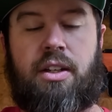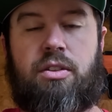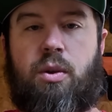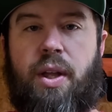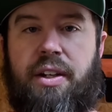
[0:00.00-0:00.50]

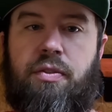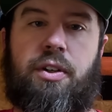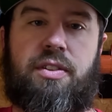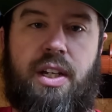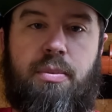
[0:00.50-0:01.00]
So like,
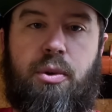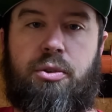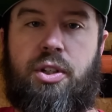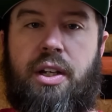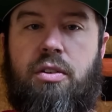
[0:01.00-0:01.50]
for example,
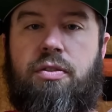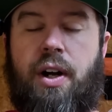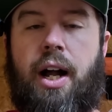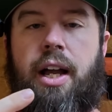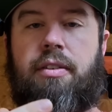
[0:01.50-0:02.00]
channel
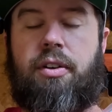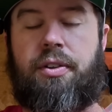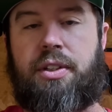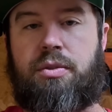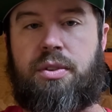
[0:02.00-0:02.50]
5
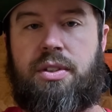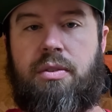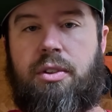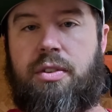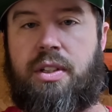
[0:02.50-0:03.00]
on these
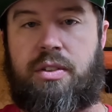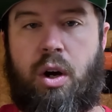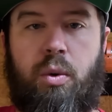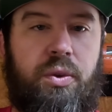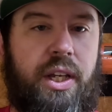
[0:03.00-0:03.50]
receivers is
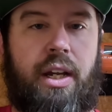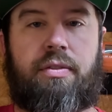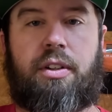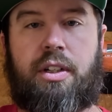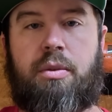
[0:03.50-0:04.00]
only
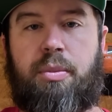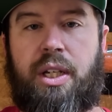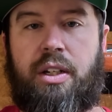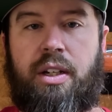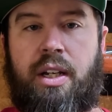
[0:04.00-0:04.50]
ever going to
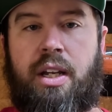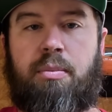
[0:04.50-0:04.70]
be